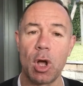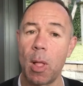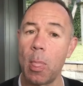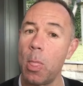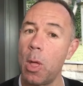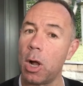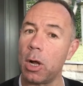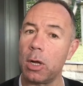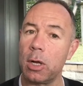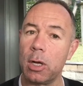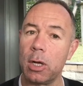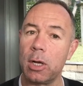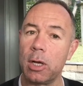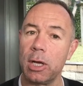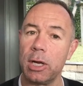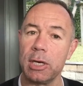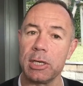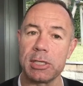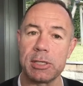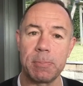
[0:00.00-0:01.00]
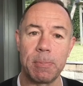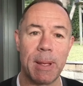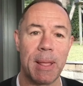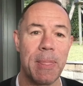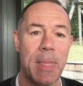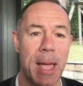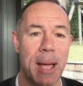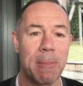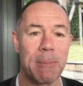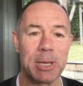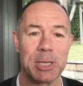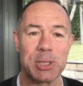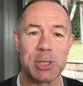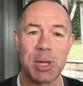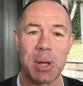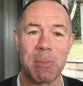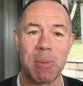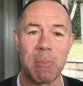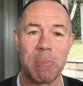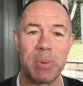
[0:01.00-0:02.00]
I'm not going to spend how much
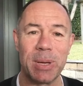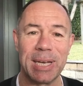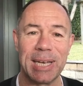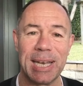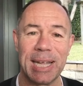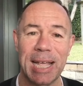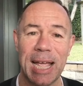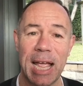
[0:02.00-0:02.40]
time on Picnic